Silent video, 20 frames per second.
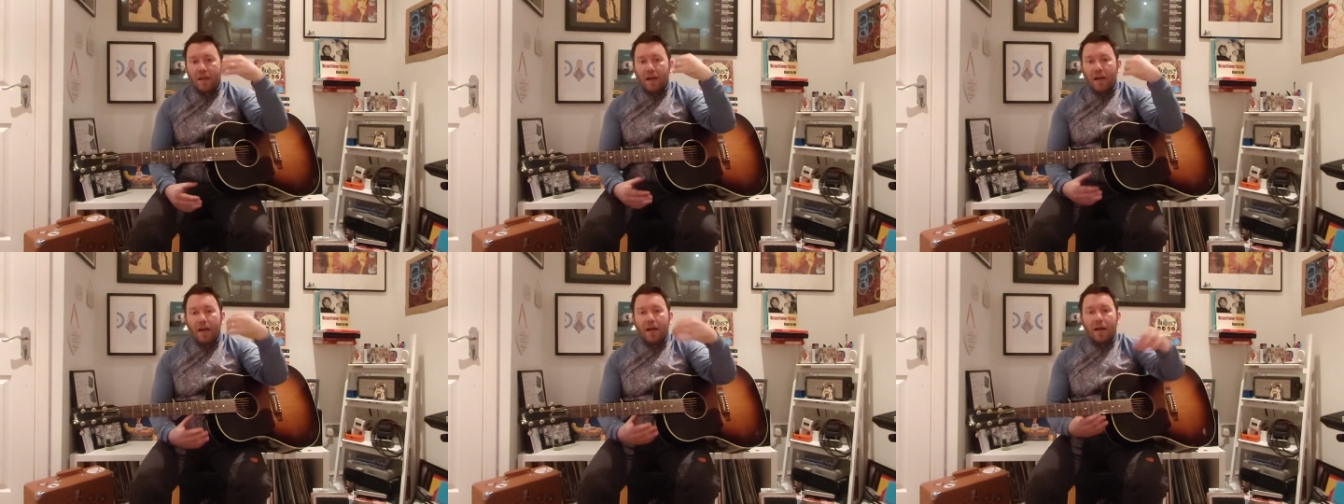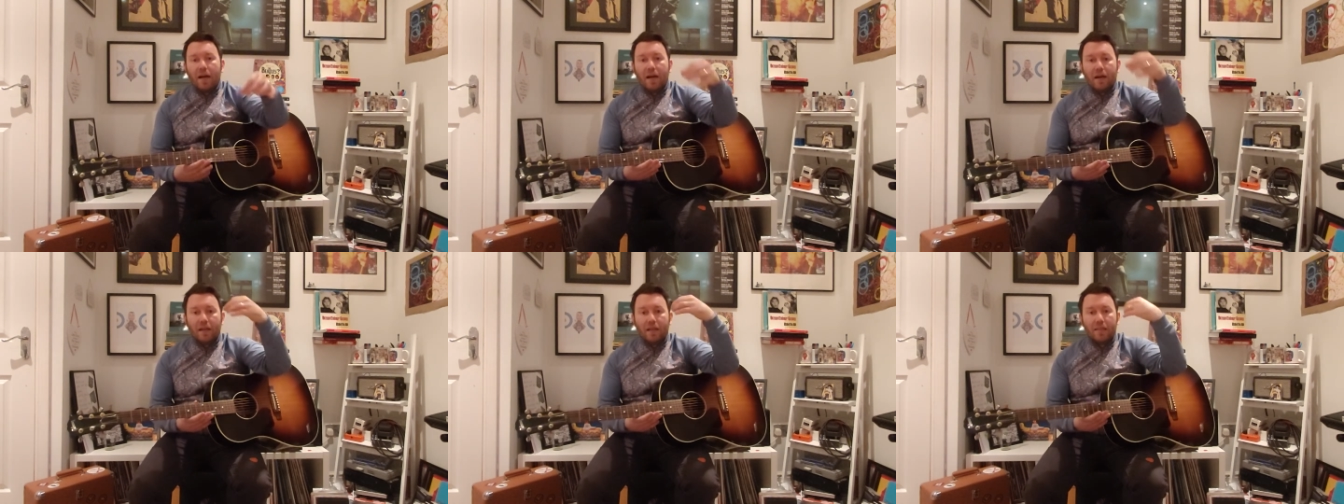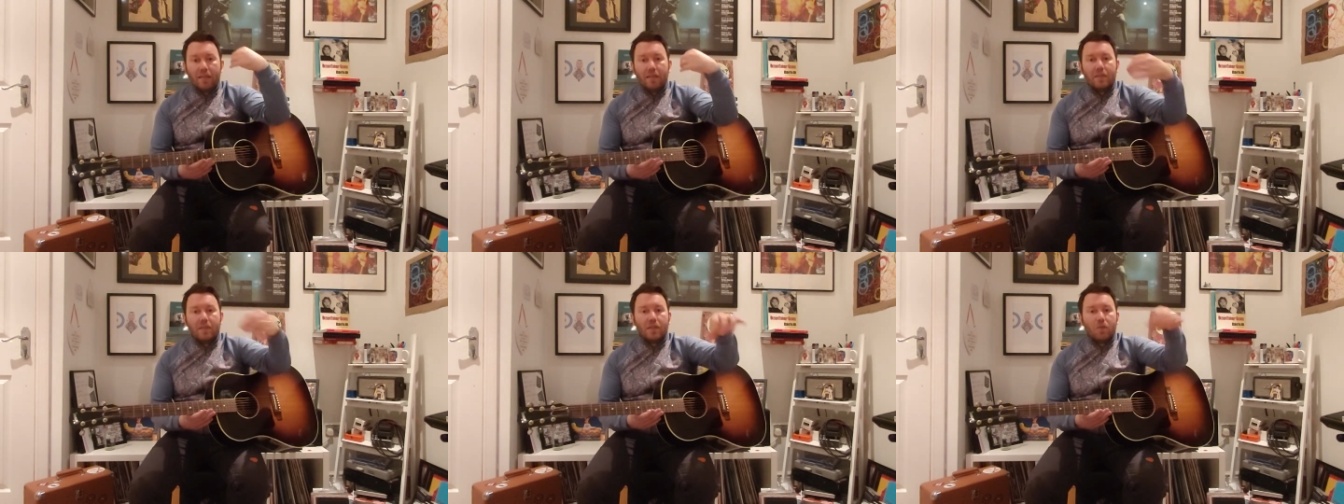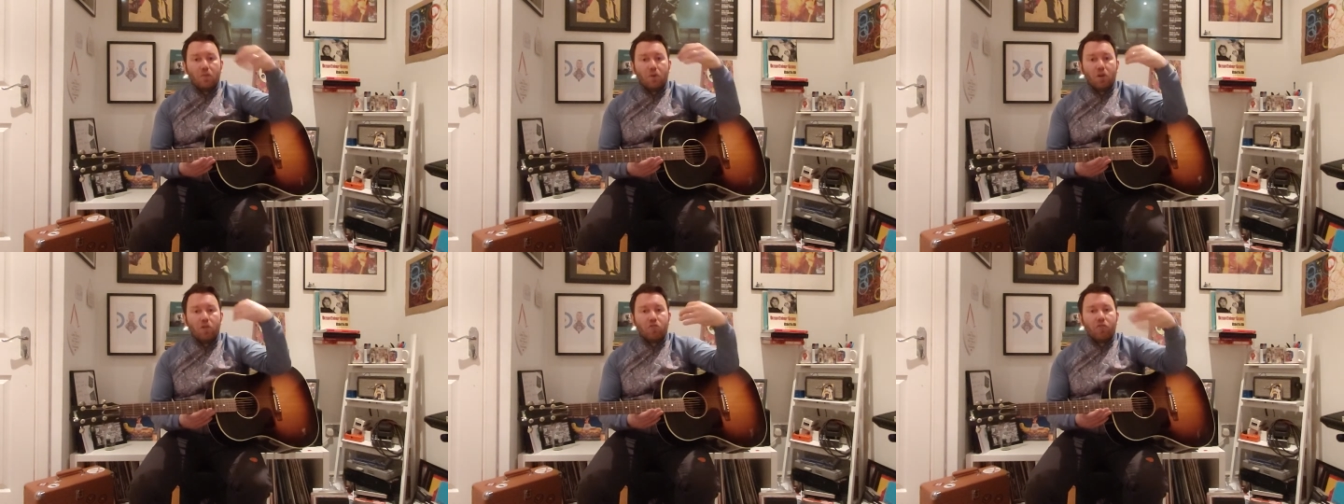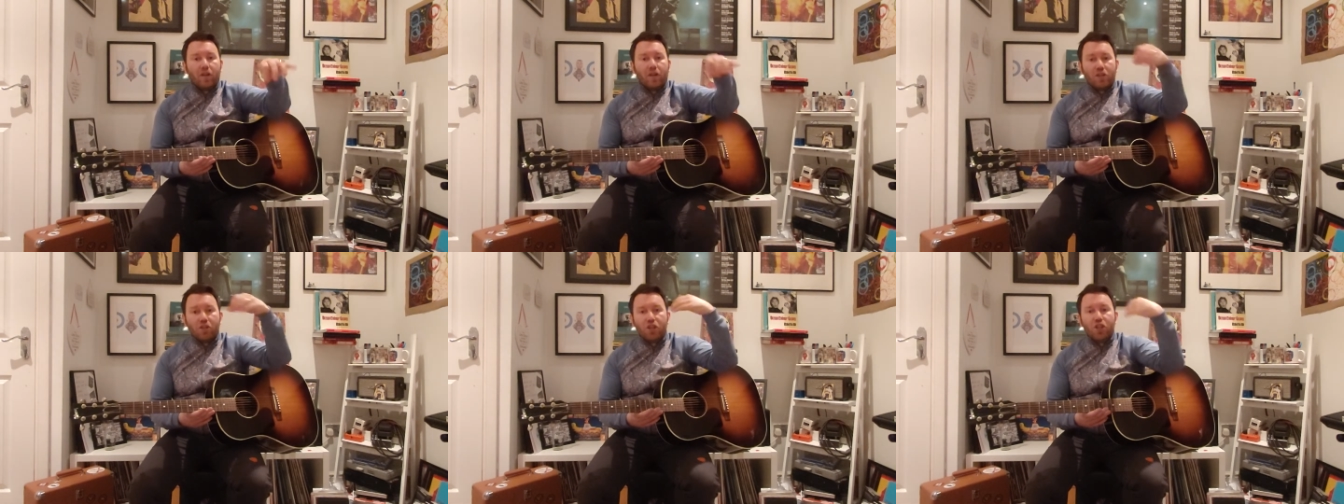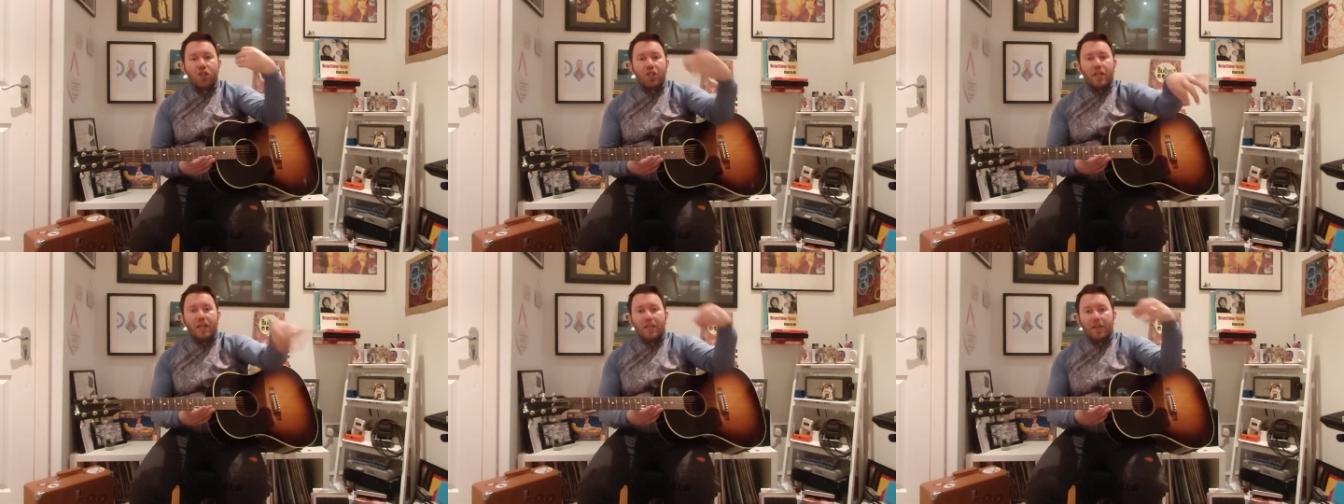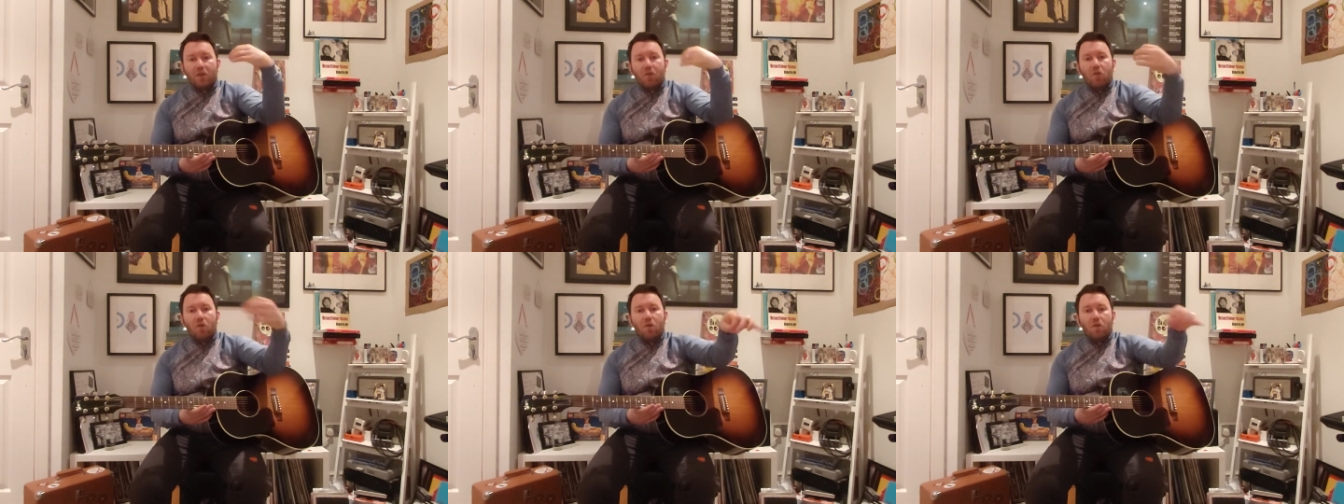and you want to try and shake it
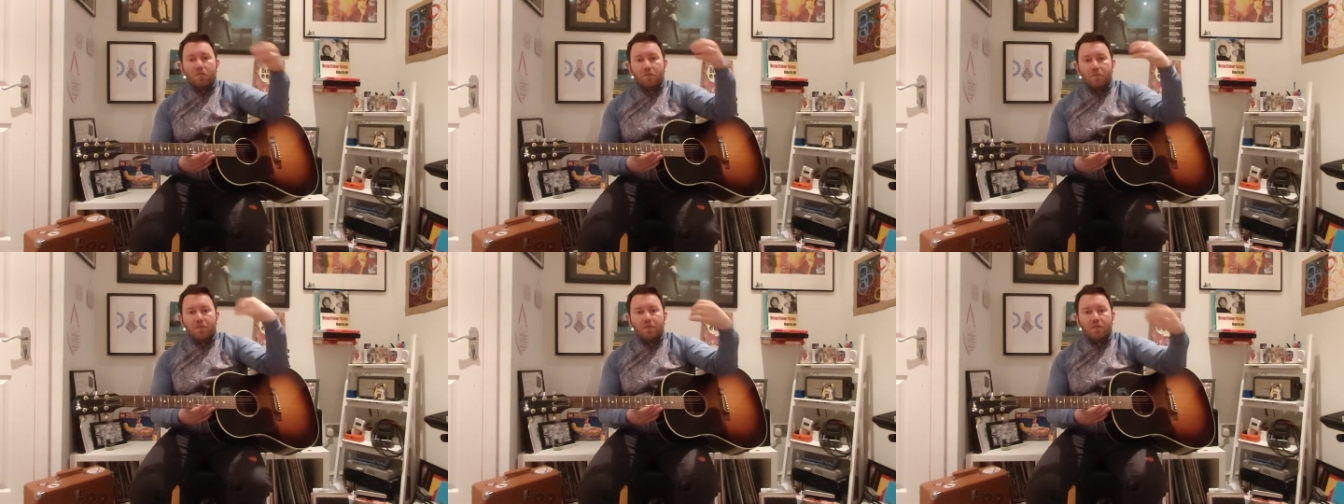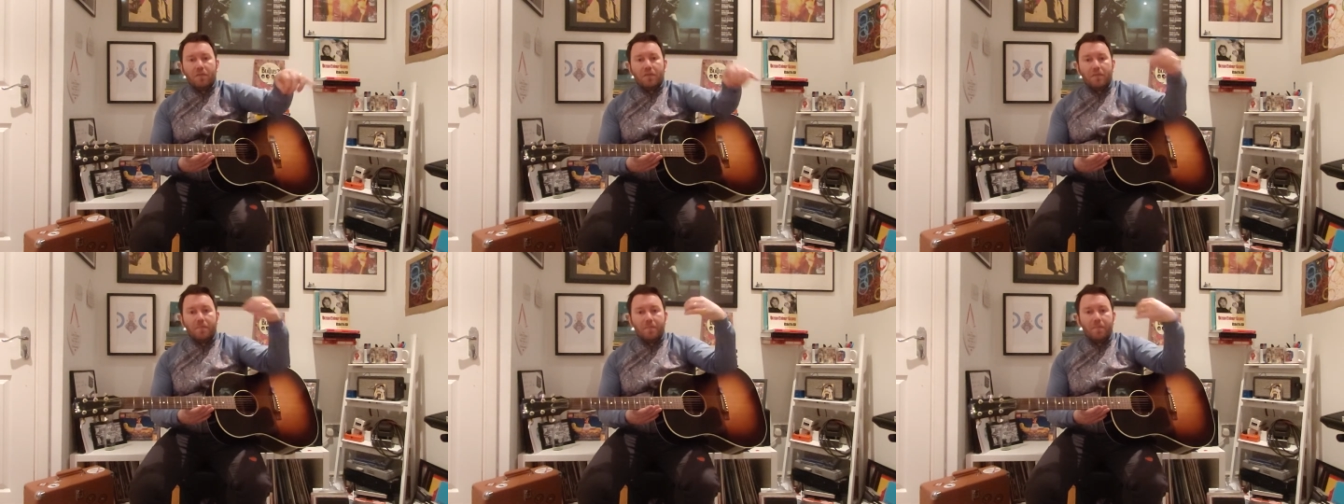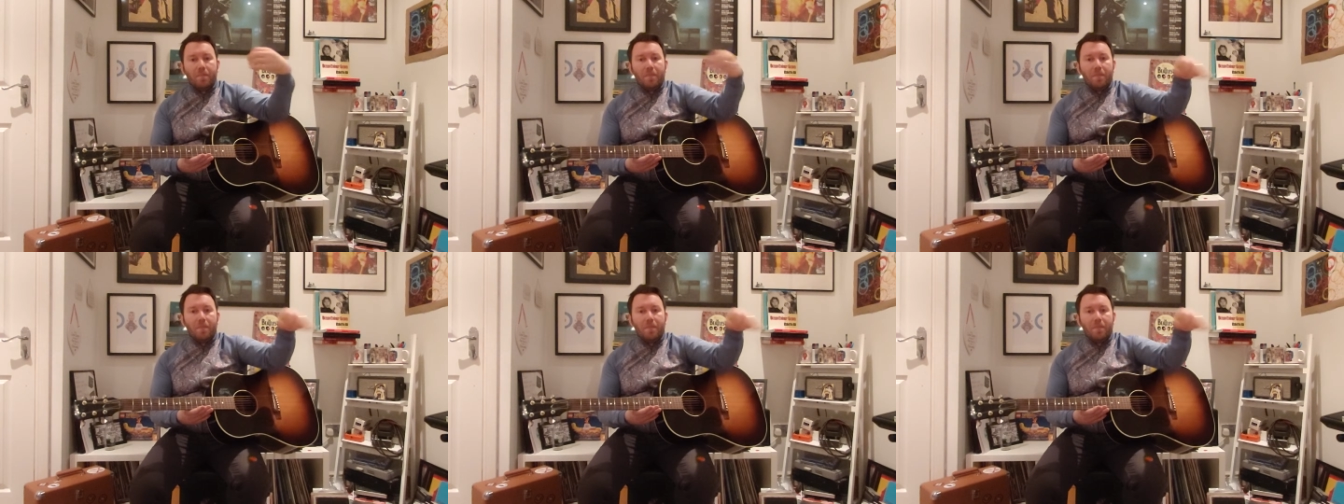off, right?